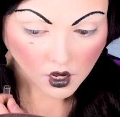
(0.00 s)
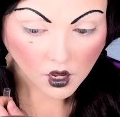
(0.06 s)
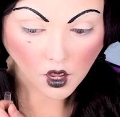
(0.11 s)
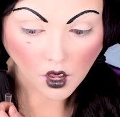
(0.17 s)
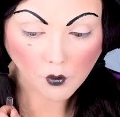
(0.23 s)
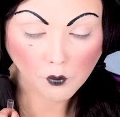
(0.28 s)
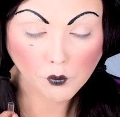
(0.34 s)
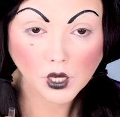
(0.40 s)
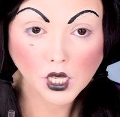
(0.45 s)

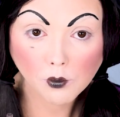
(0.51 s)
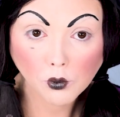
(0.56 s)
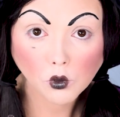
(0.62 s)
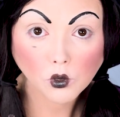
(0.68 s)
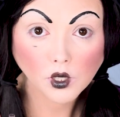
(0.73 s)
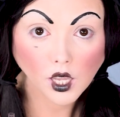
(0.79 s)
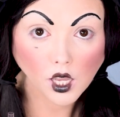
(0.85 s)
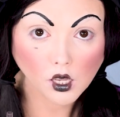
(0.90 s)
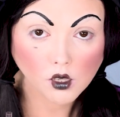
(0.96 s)
Um,
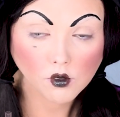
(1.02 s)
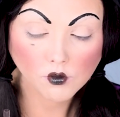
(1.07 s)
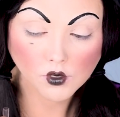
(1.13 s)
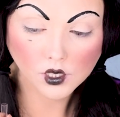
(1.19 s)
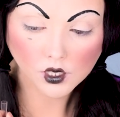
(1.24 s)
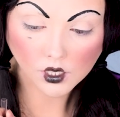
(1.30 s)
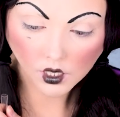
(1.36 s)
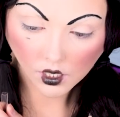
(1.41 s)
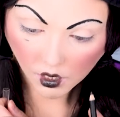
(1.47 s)
people can
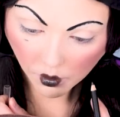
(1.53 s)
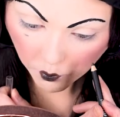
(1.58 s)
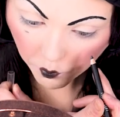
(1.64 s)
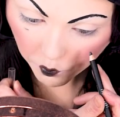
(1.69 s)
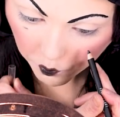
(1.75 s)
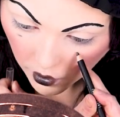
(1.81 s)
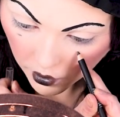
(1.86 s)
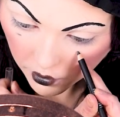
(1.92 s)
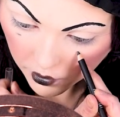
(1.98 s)
visit
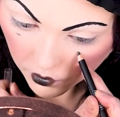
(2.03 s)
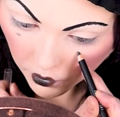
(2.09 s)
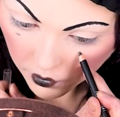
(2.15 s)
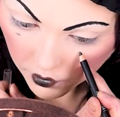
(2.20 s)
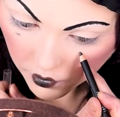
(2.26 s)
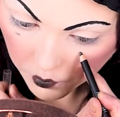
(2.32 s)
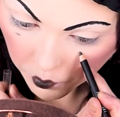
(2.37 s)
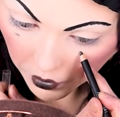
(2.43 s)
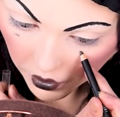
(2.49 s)
him. He is on
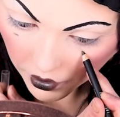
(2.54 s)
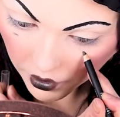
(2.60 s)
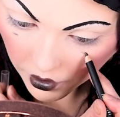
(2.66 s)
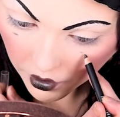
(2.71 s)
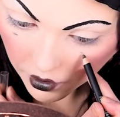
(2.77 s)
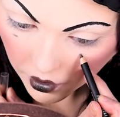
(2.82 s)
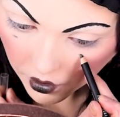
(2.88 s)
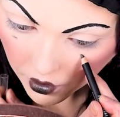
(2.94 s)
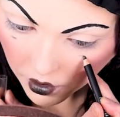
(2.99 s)

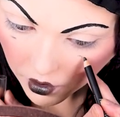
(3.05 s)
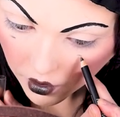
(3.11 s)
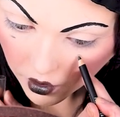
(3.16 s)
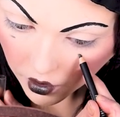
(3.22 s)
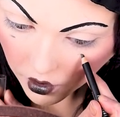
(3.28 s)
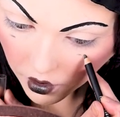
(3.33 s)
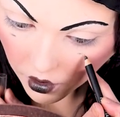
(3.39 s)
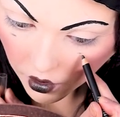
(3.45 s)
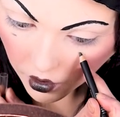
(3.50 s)
display.
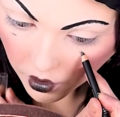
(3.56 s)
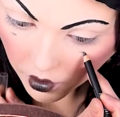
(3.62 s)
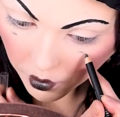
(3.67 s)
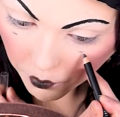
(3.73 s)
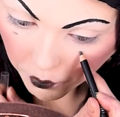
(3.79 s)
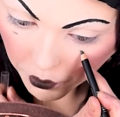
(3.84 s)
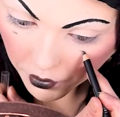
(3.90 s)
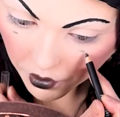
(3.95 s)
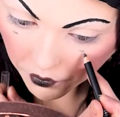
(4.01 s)
Uh,
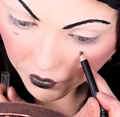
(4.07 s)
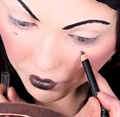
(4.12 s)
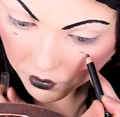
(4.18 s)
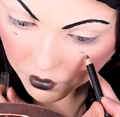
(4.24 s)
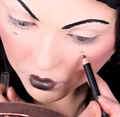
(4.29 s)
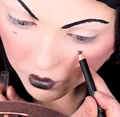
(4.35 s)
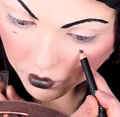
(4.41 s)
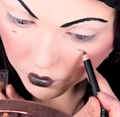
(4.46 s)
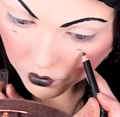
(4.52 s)
but if you
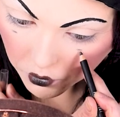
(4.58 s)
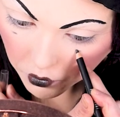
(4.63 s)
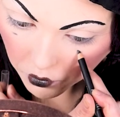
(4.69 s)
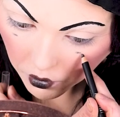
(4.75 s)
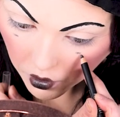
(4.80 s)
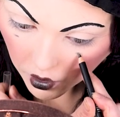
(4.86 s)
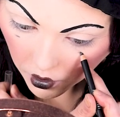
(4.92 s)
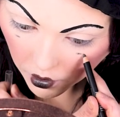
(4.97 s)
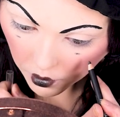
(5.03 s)

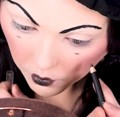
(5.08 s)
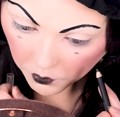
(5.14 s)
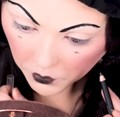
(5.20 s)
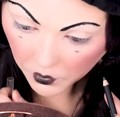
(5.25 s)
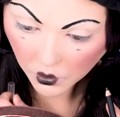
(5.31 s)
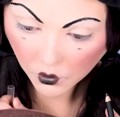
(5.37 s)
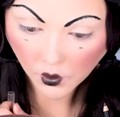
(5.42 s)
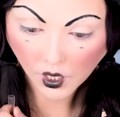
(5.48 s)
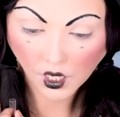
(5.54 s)
do, um,
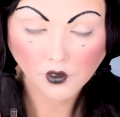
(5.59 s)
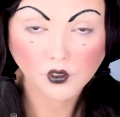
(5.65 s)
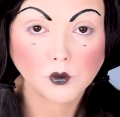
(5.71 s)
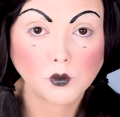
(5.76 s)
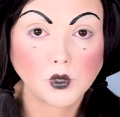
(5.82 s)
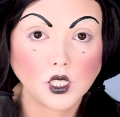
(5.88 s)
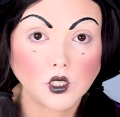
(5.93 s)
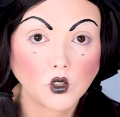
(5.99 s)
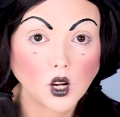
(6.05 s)
you have to
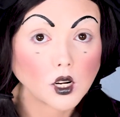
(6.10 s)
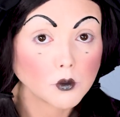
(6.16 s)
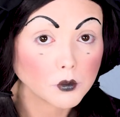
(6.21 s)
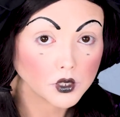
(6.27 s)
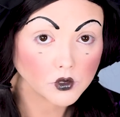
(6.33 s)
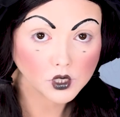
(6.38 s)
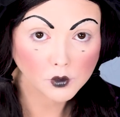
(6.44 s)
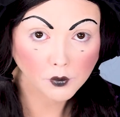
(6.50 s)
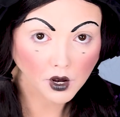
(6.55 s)
be
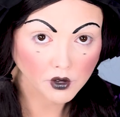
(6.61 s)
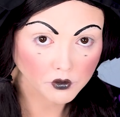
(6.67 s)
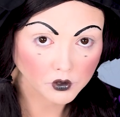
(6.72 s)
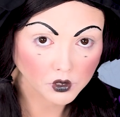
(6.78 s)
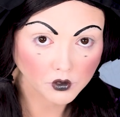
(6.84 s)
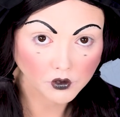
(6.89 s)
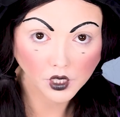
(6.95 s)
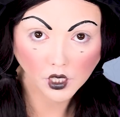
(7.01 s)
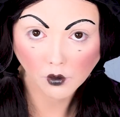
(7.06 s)
incredibly
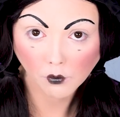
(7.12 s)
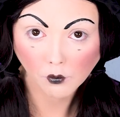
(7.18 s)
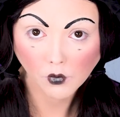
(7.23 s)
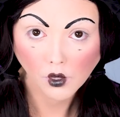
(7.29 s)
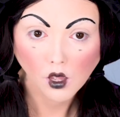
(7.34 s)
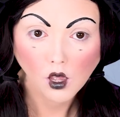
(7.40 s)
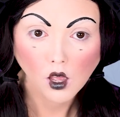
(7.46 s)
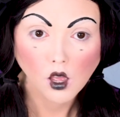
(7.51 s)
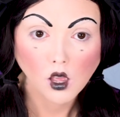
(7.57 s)
respectful of him.
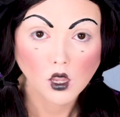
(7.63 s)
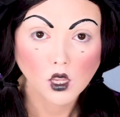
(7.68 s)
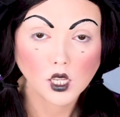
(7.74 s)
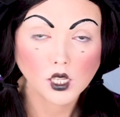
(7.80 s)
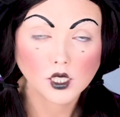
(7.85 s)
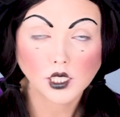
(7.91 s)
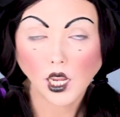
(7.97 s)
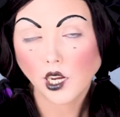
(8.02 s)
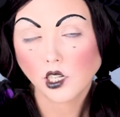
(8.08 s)

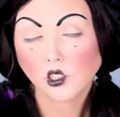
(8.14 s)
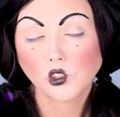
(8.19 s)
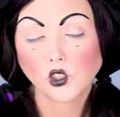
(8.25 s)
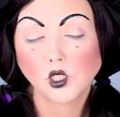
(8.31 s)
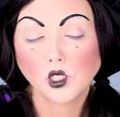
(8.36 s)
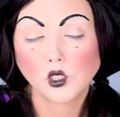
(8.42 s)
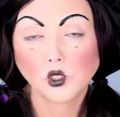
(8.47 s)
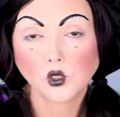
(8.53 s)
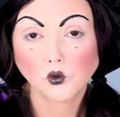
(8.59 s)
He is
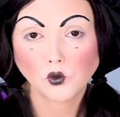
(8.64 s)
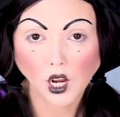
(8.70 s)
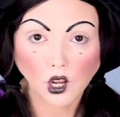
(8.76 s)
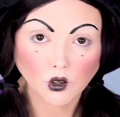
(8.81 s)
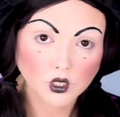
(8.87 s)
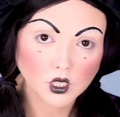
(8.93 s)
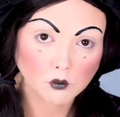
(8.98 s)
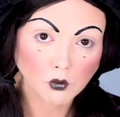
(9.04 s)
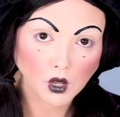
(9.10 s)
actually
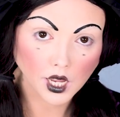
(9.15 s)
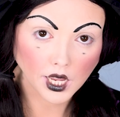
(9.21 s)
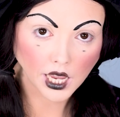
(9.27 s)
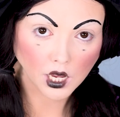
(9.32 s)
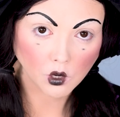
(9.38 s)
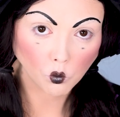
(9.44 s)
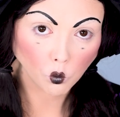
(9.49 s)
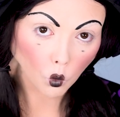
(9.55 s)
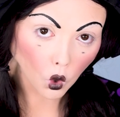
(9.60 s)
surrounded by
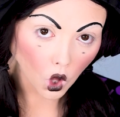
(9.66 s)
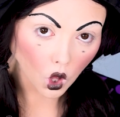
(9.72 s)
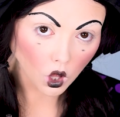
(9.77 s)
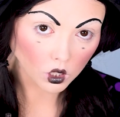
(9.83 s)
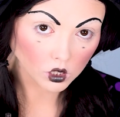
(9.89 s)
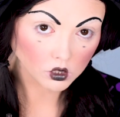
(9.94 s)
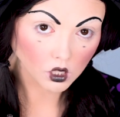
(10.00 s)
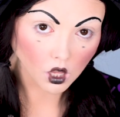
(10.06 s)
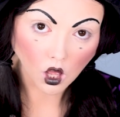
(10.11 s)
a
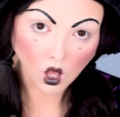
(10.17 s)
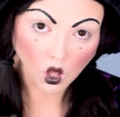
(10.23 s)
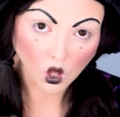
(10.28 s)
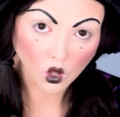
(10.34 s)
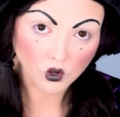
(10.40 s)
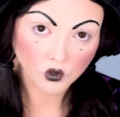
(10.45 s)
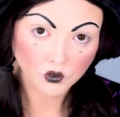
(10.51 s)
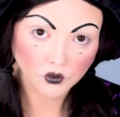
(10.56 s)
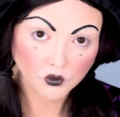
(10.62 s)
wall
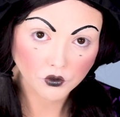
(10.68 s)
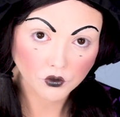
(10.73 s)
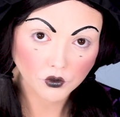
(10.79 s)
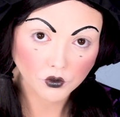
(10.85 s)
of